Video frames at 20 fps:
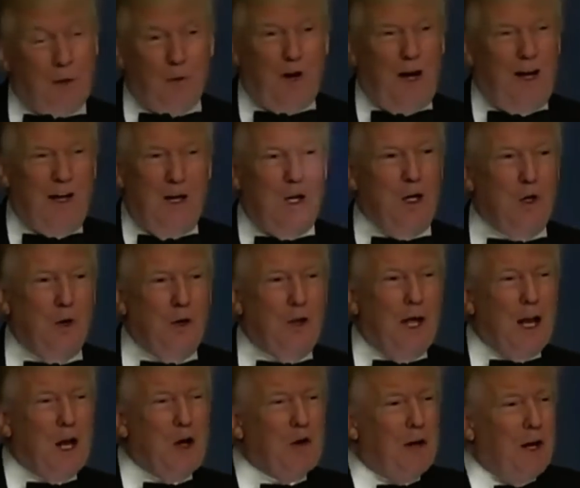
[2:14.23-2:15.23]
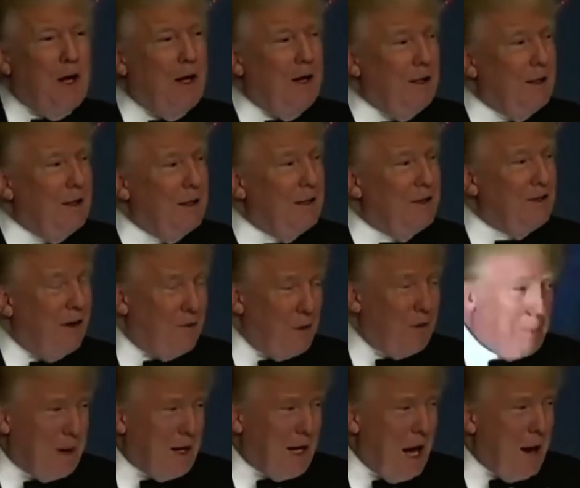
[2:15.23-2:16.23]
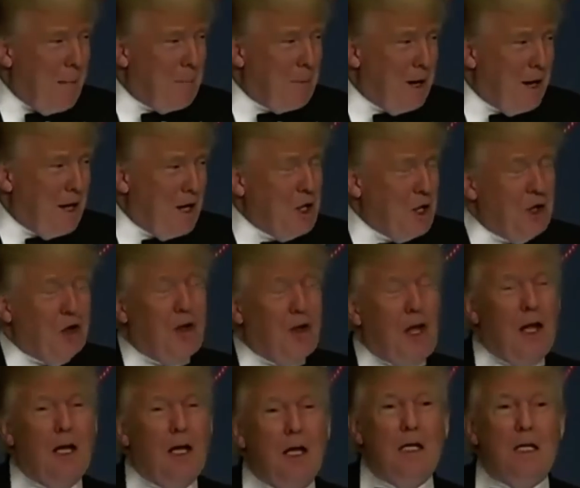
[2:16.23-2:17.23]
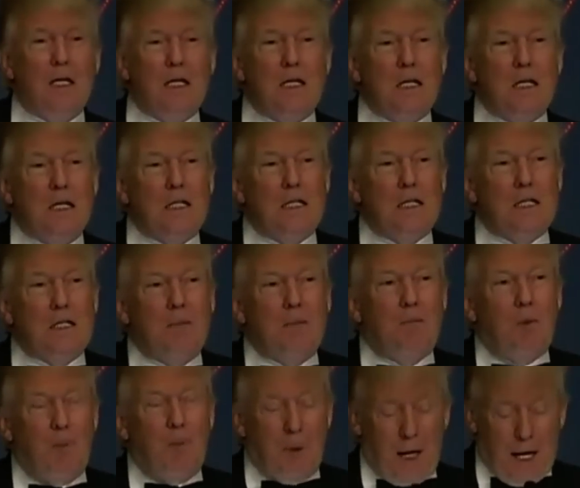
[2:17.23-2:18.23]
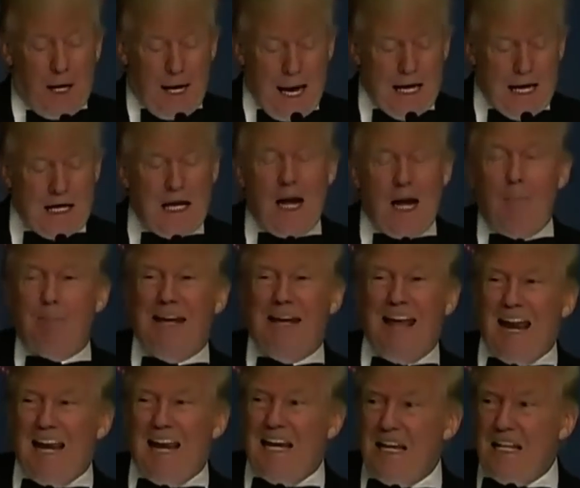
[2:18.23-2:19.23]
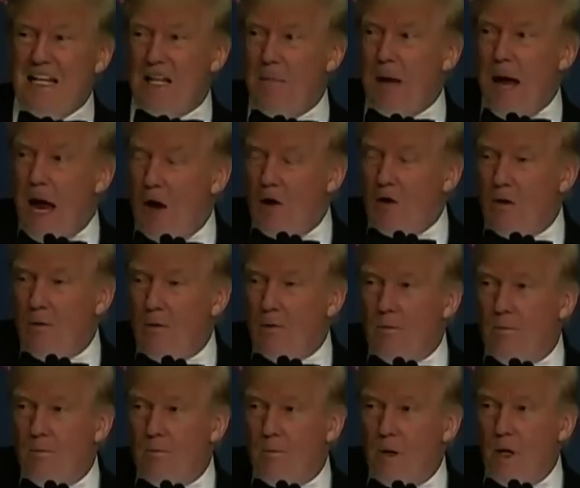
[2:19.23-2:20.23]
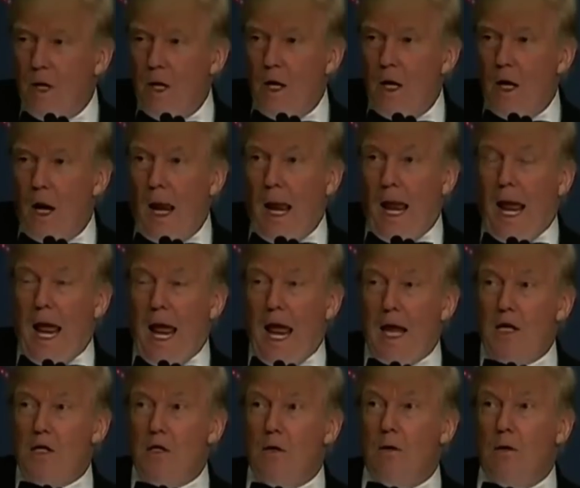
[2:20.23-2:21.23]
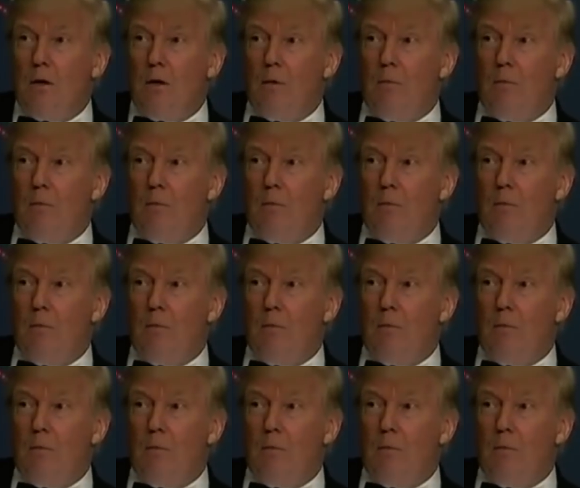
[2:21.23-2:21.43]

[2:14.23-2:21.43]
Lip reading: But I didn't do that, okay? Is everybody happy I didn't do that? But I ended up getting them out and